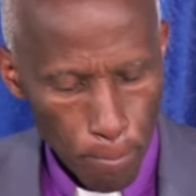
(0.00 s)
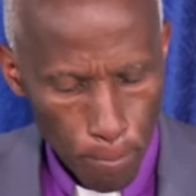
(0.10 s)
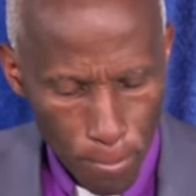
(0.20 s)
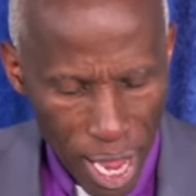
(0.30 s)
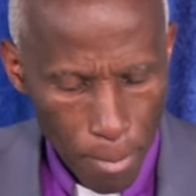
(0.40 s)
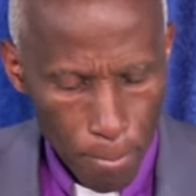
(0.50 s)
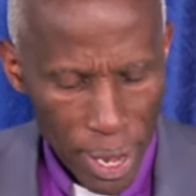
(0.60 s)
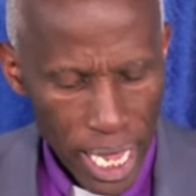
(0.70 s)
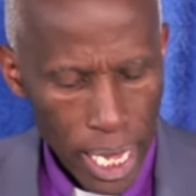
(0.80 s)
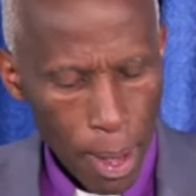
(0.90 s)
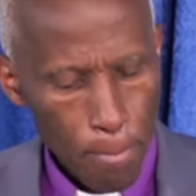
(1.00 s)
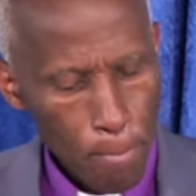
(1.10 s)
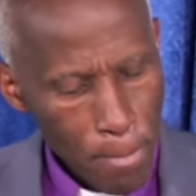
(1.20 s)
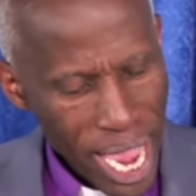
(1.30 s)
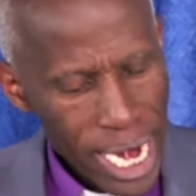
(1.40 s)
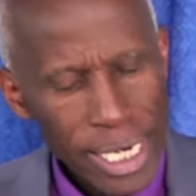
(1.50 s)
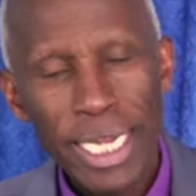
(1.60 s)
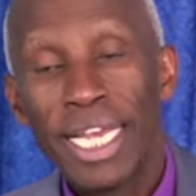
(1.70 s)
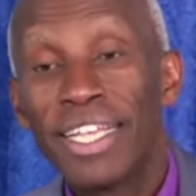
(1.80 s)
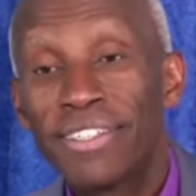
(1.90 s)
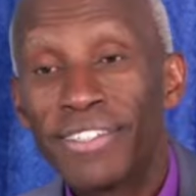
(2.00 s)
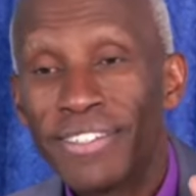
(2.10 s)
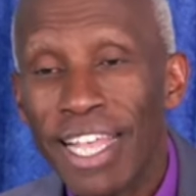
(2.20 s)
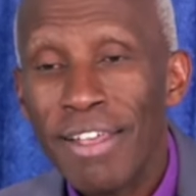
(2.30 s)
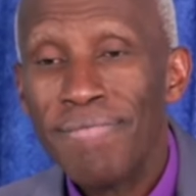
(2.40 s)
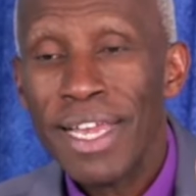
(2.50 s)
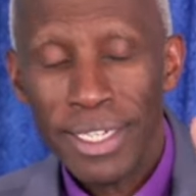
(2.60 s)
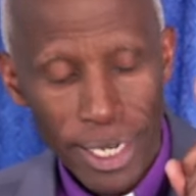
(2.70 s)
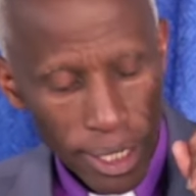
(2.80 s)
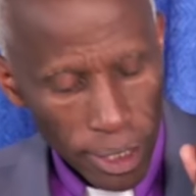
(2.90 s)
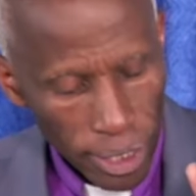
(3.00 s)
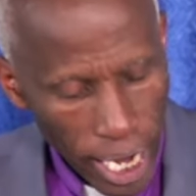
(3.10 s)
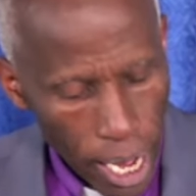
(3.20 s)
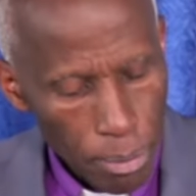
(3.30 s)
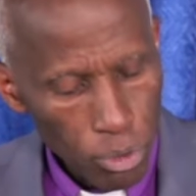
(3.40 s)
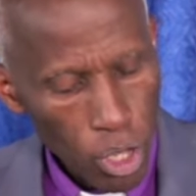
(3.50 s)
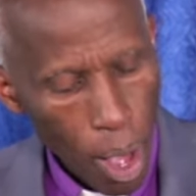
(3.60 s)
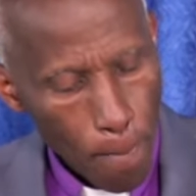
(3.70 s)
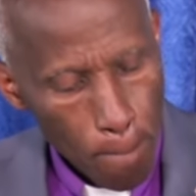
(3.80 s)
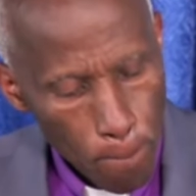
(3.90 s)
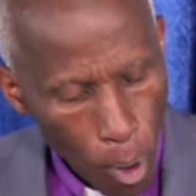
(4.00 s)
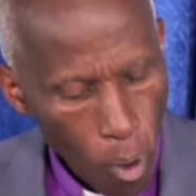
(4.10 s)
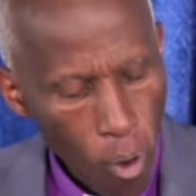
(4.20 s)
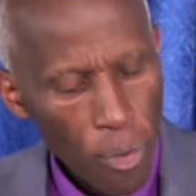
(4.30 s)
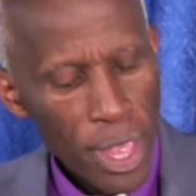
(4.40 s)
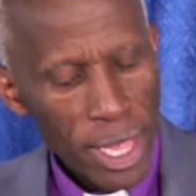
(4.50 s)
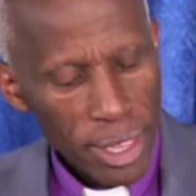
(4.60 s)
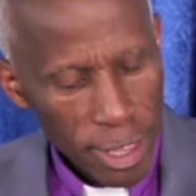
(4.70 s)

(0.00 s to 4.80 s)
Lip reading: may be made 7 times more